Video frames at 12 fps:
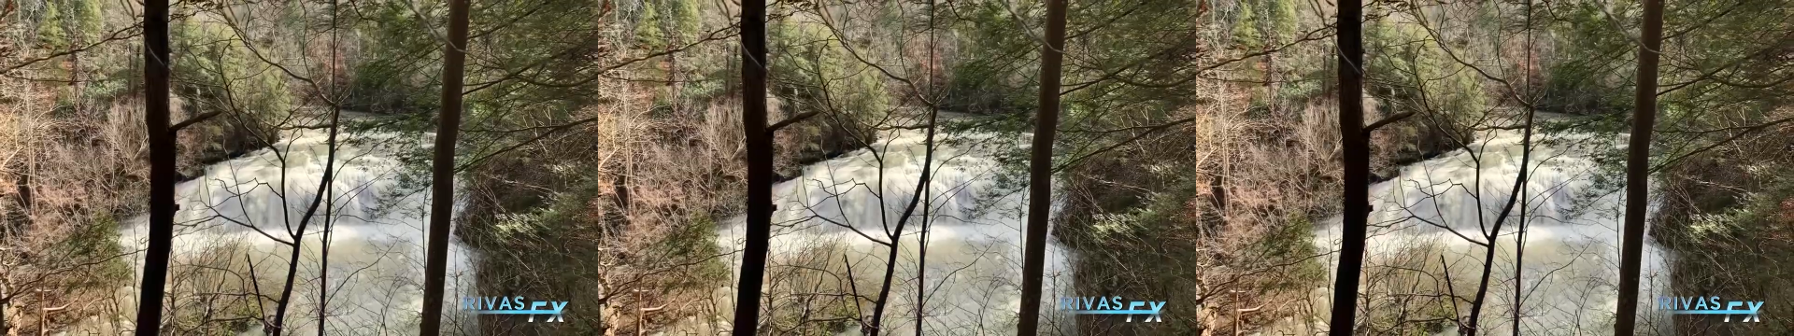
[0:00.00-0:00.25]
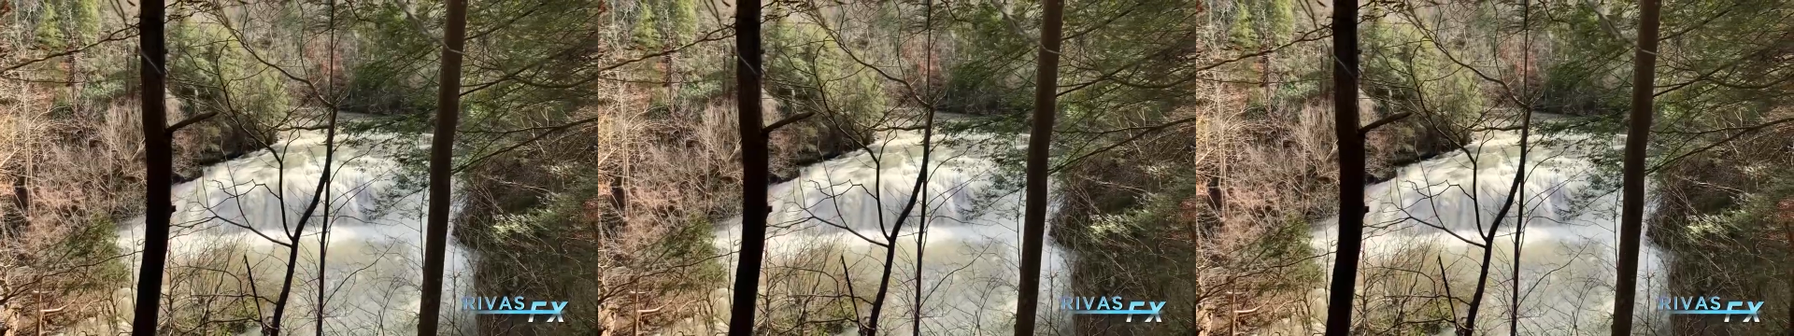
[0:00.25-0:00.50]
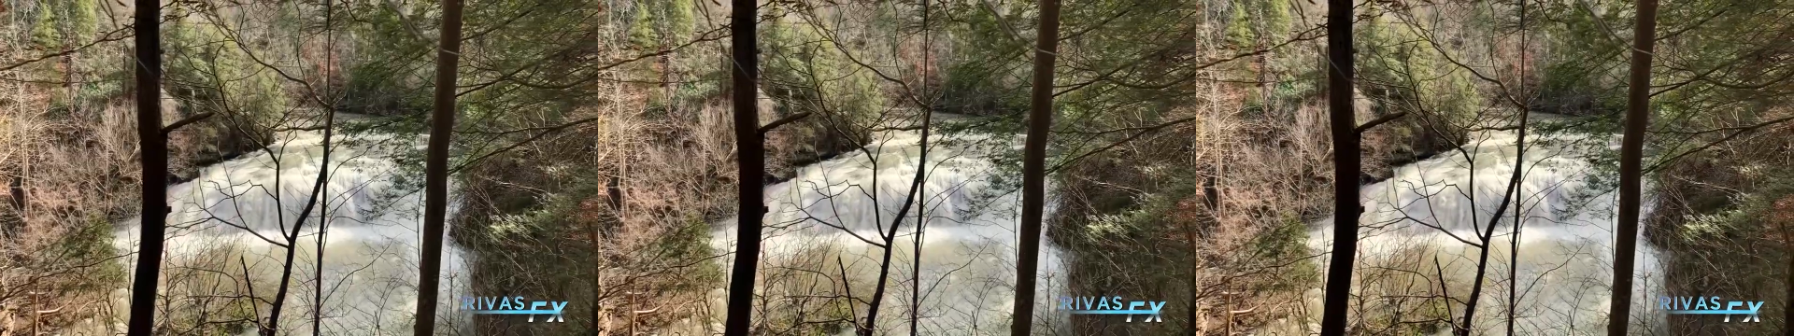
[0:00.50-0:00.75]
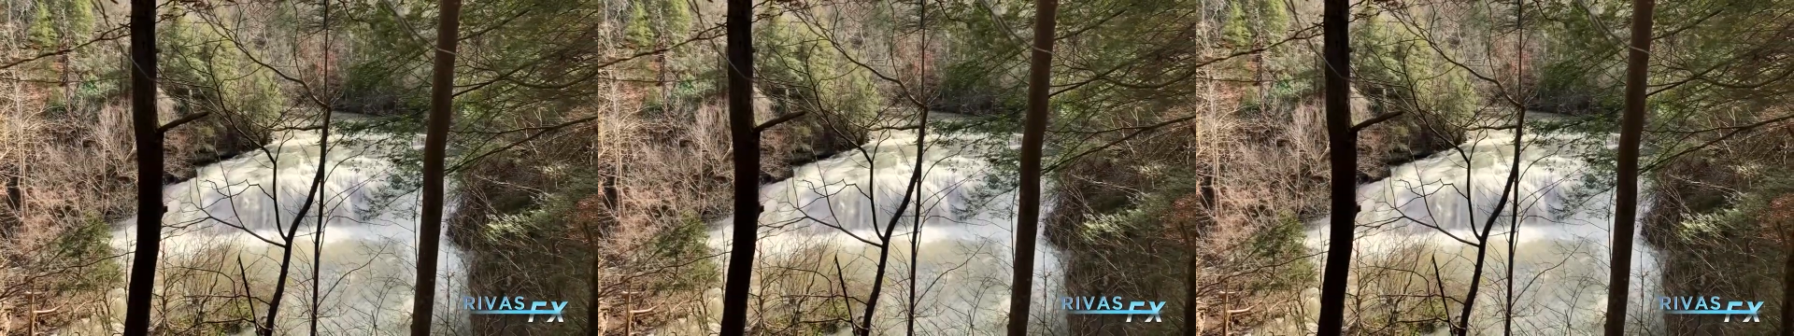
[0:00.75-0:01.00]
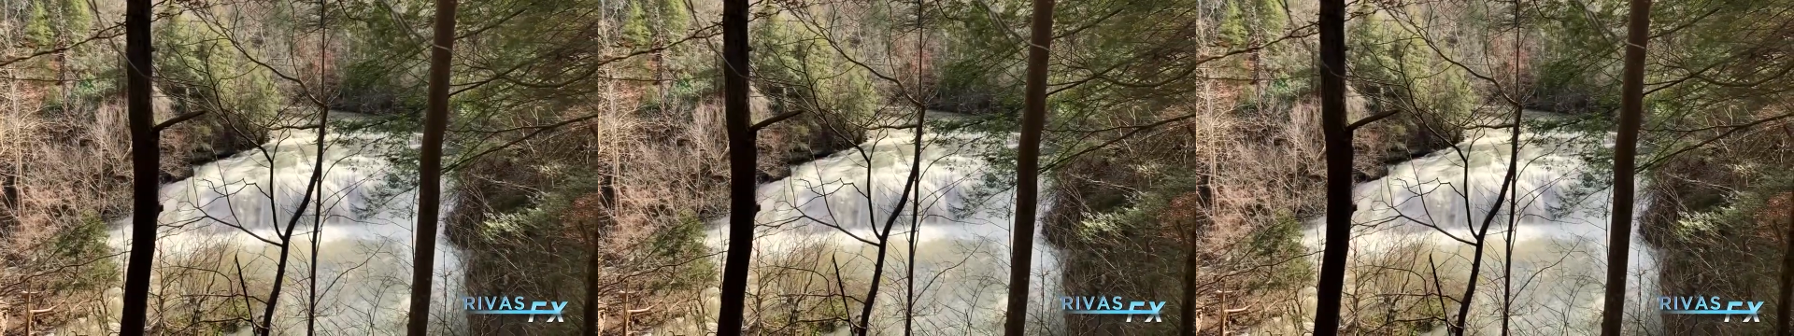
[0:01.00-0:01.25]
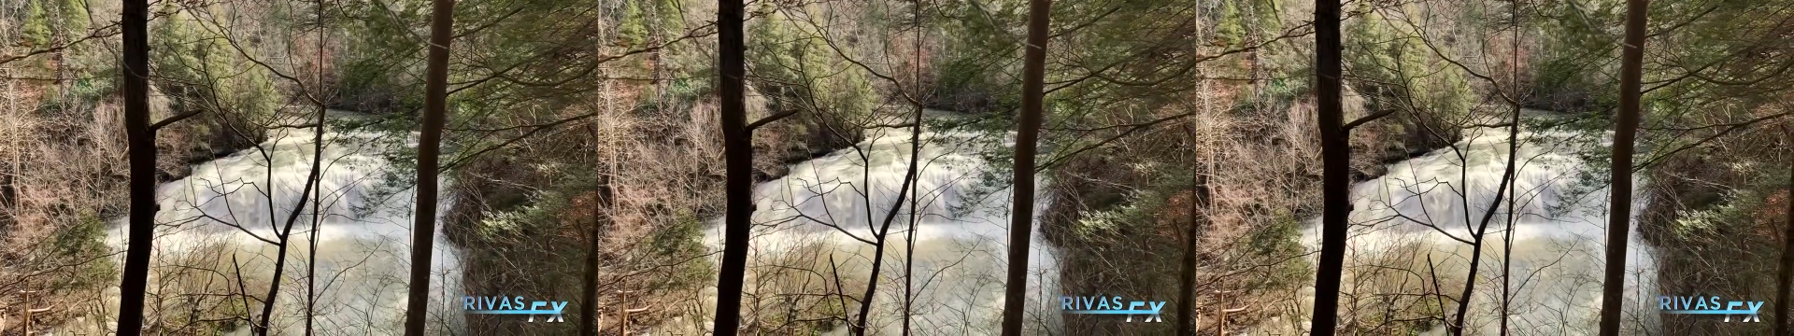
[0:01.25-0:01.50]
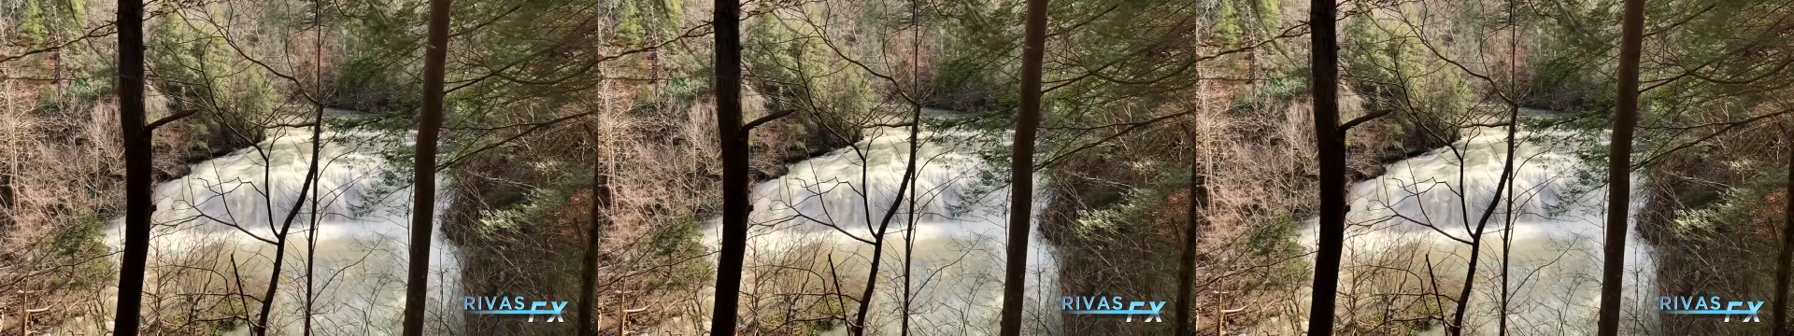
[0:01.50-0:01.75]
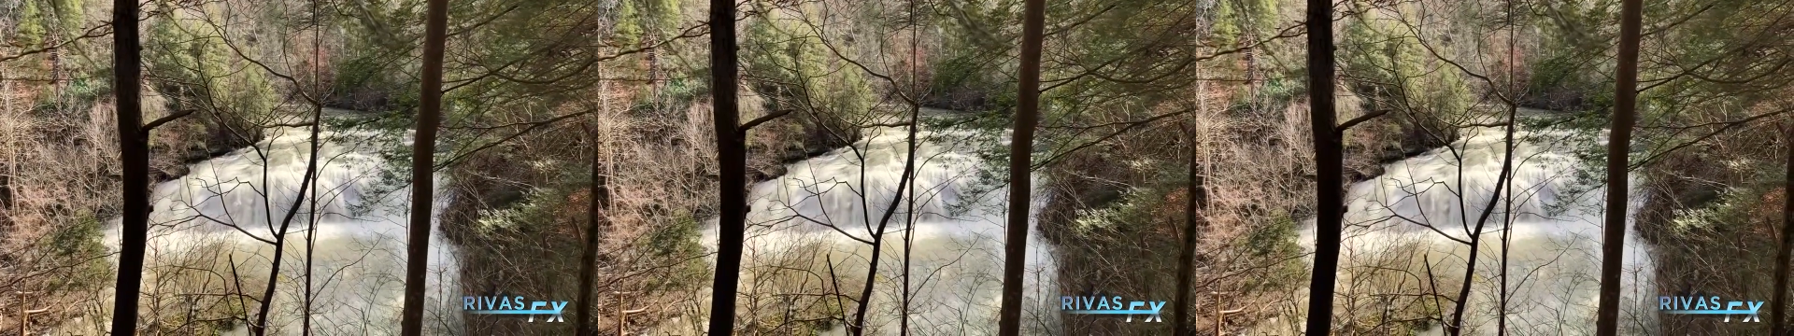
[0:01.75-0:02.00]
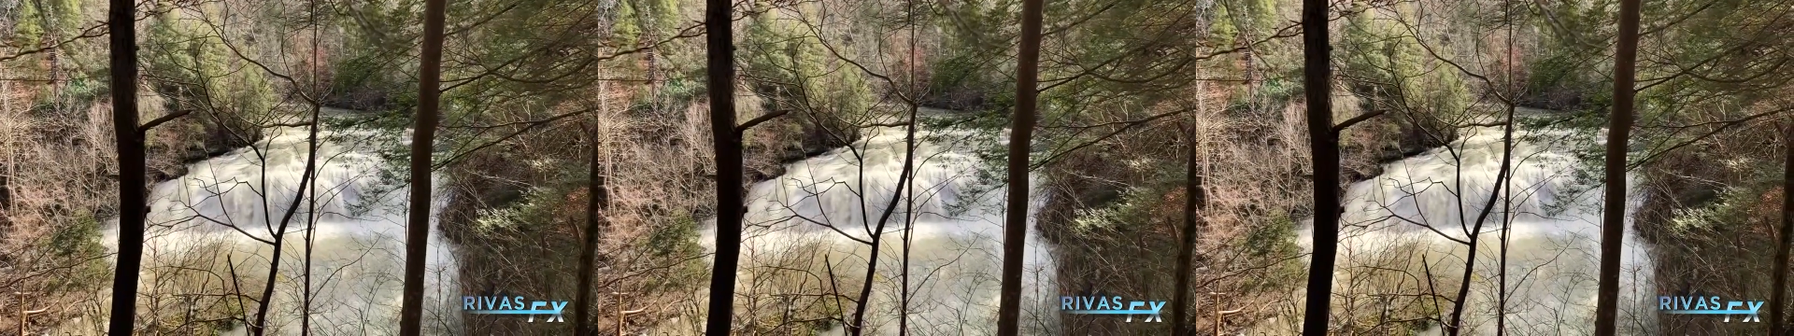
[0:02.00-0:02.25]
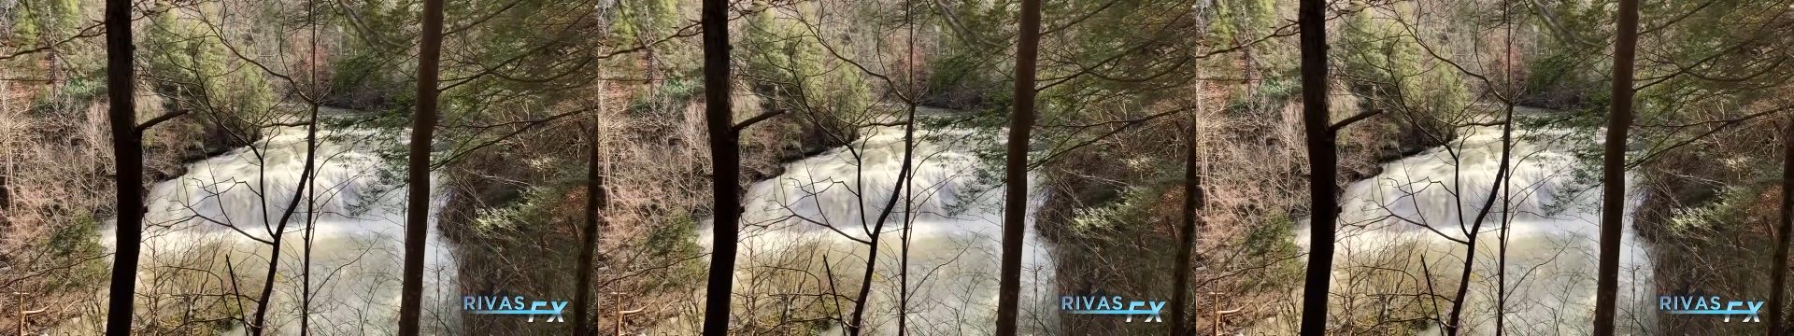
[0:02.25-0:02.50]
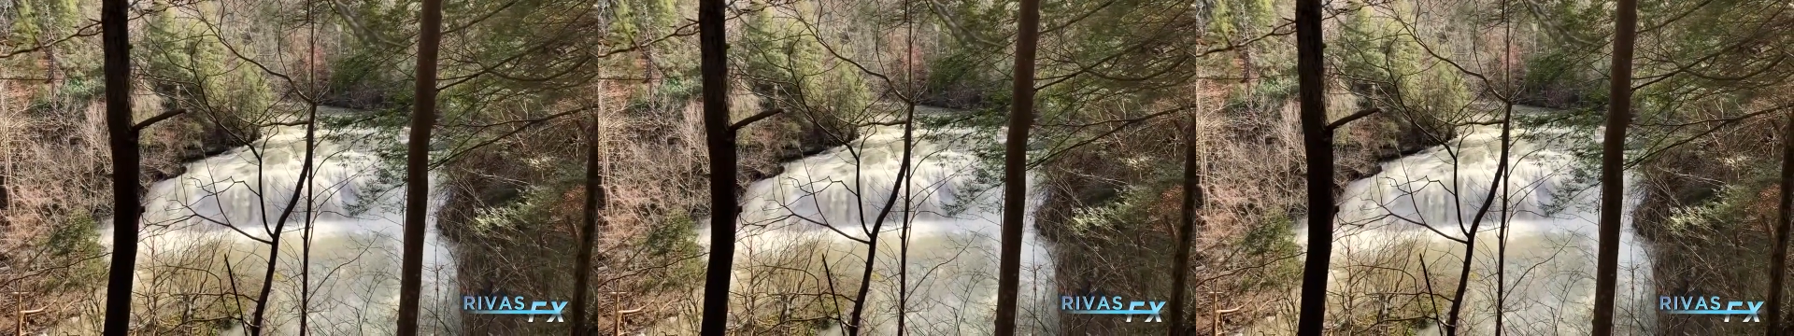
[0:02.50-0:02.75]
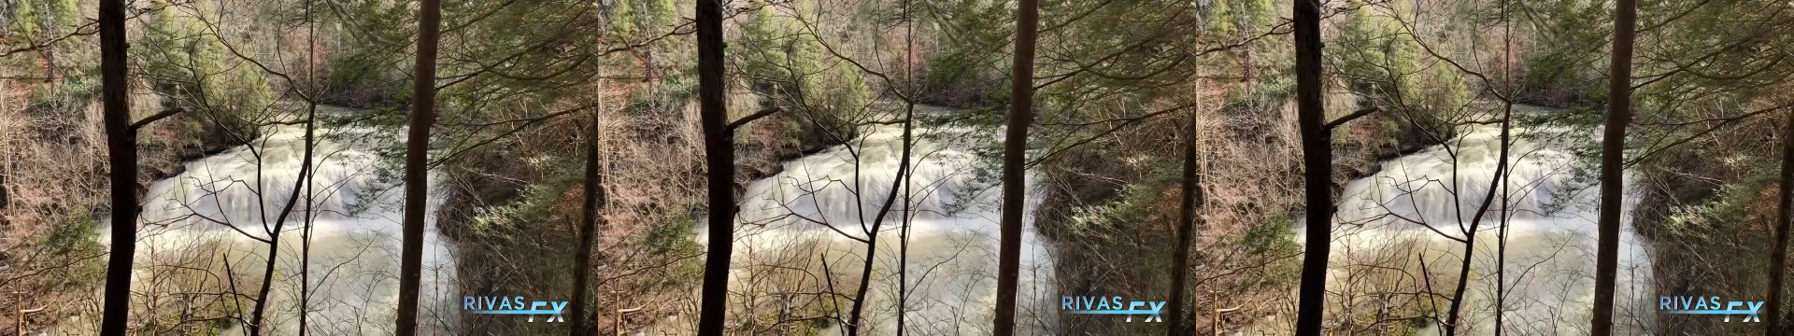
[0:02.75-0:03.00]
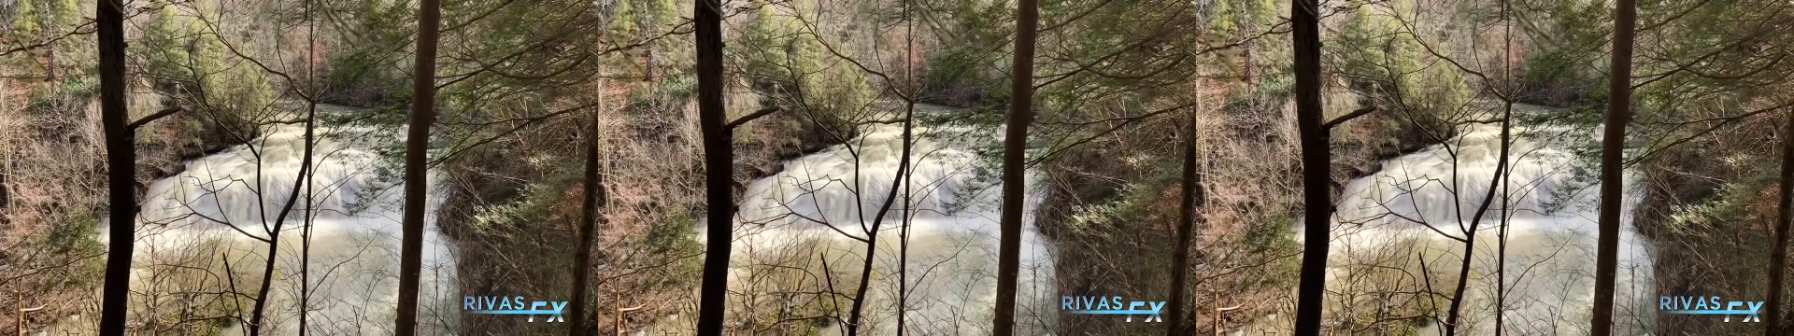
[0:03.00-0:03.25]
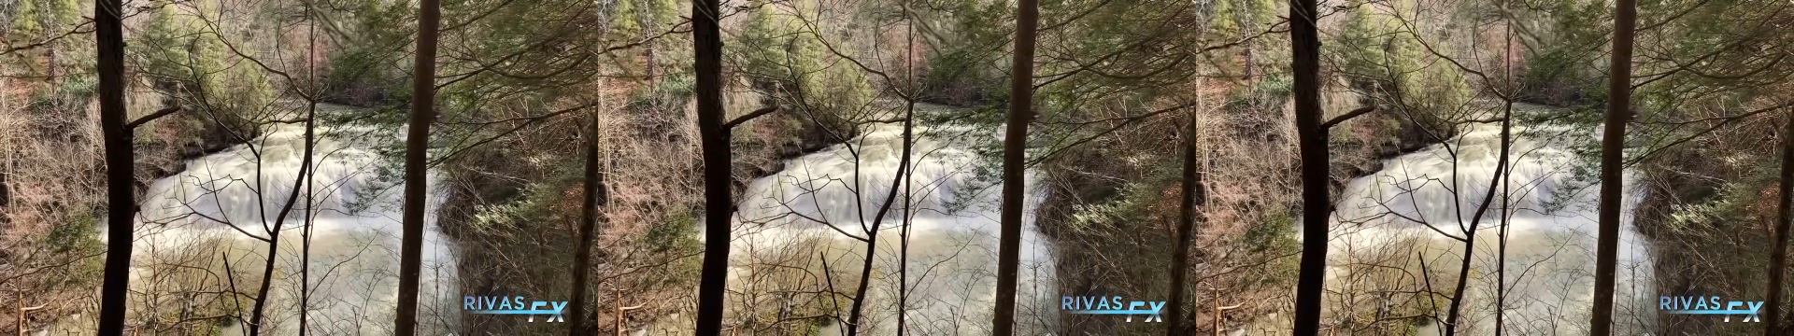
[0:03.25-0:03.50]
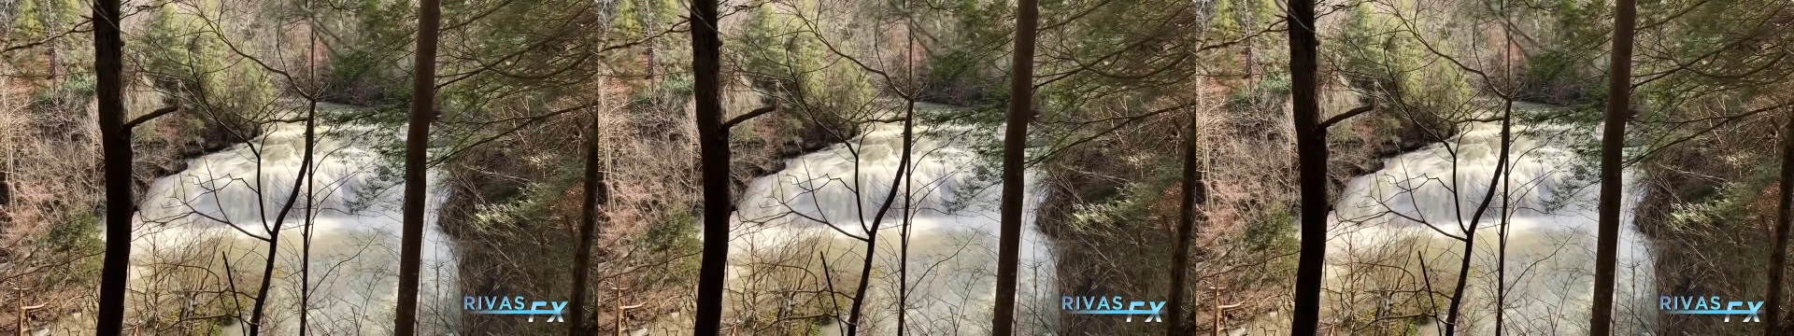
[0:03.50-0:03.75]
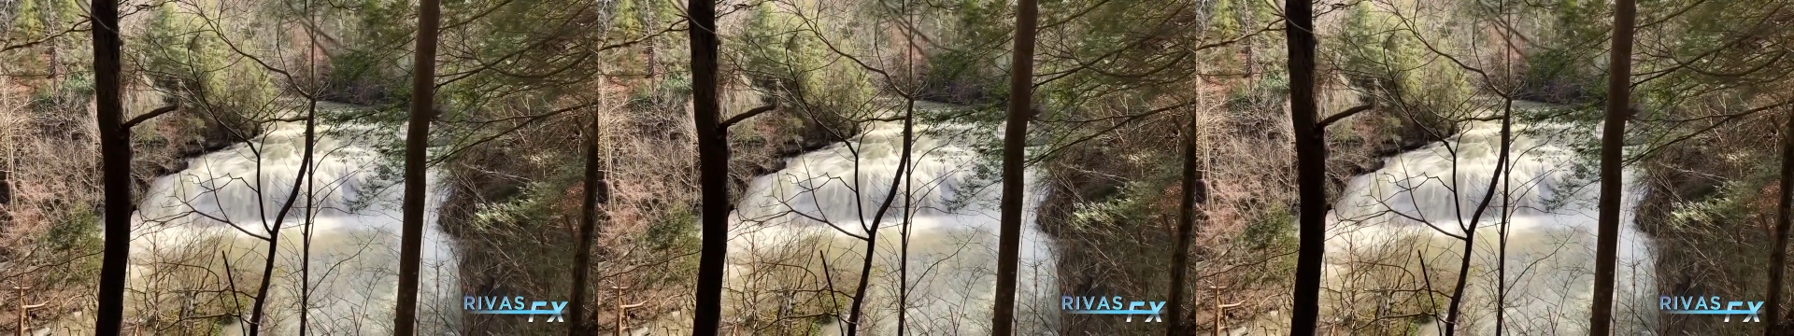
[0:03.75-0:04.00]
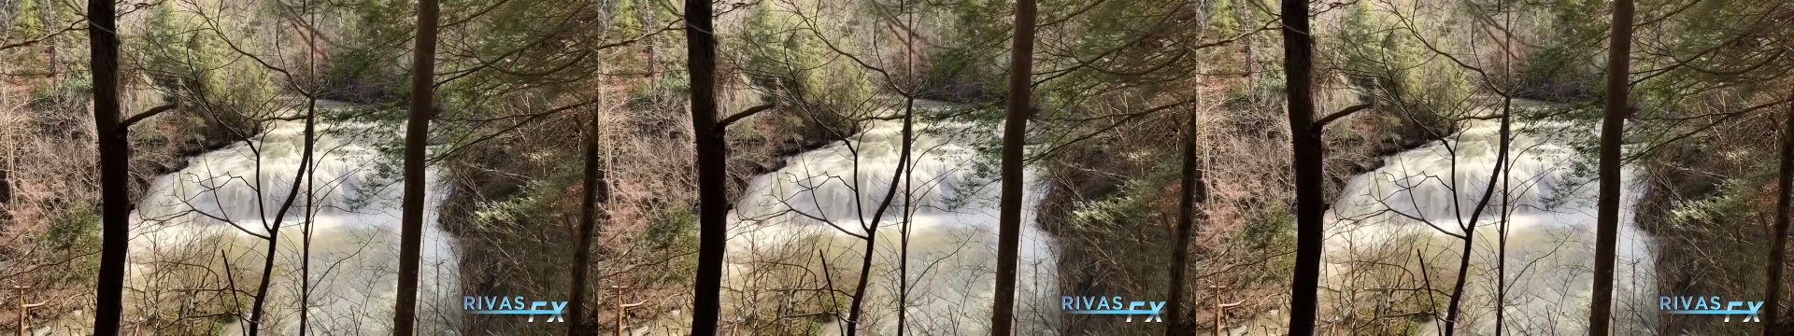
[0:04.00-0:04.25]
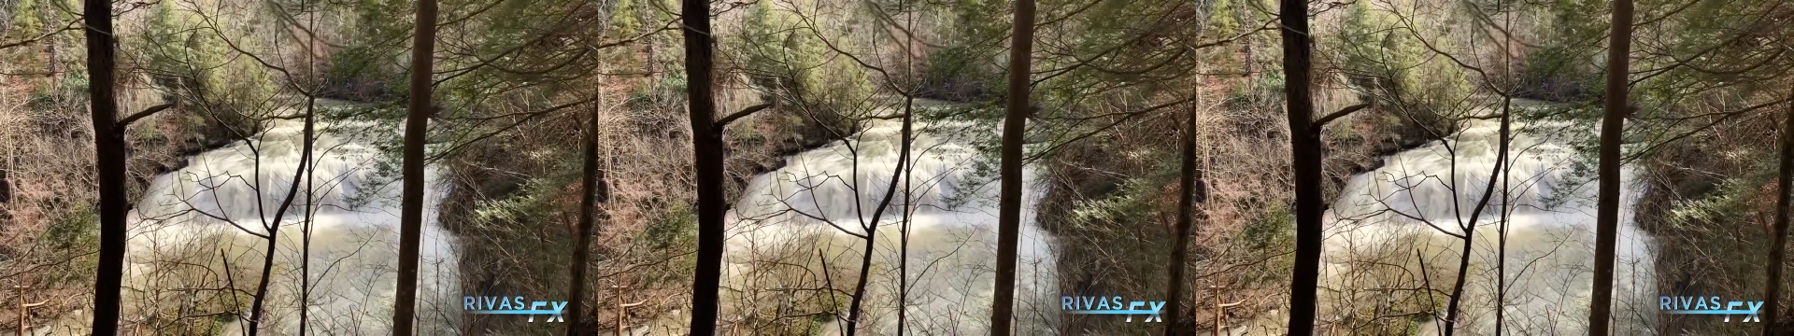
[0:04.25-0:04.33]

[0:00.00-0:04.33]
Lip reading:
Nobody's mouth can be seen.